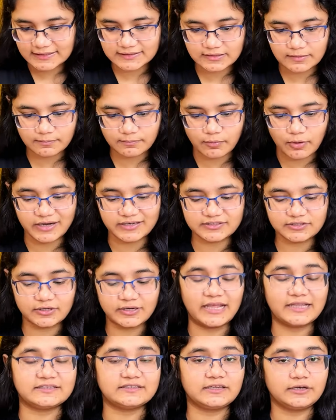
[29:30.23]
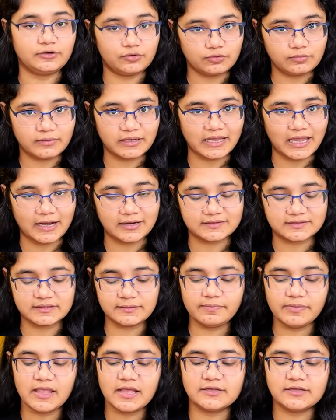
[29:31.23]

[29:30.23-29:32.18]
some points on SN2 mechanism.